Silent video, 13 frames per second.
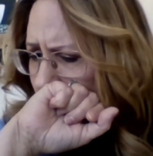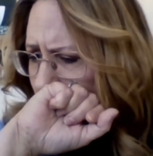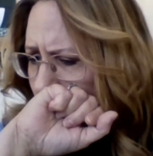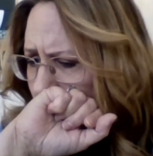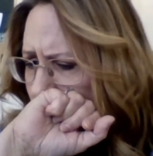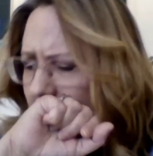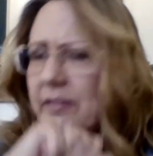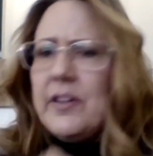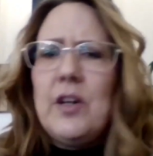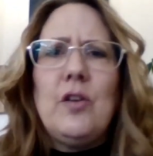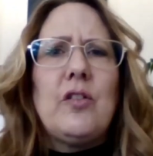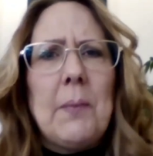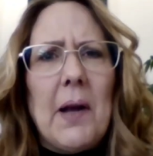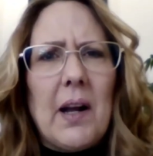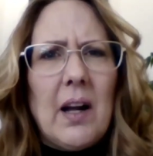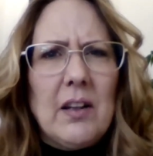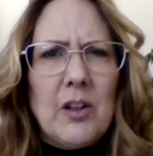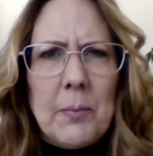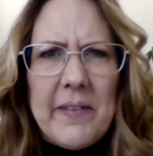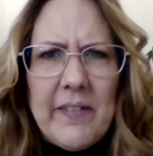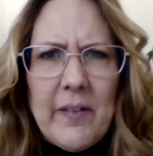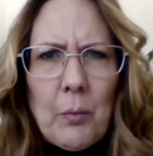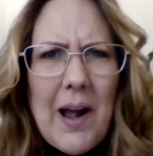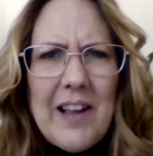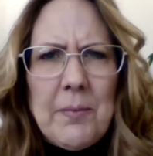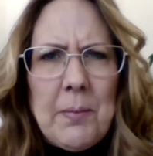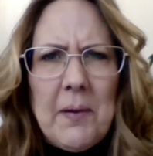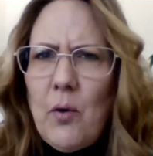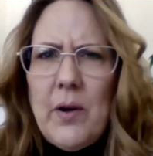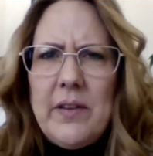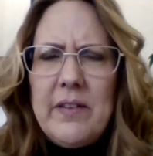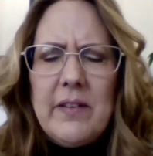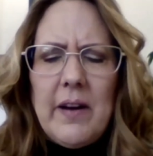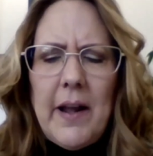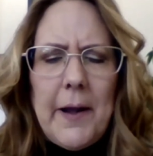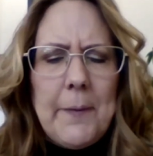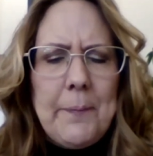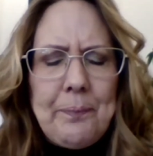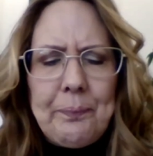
excuse me, I got a little bit of a raspy voice today.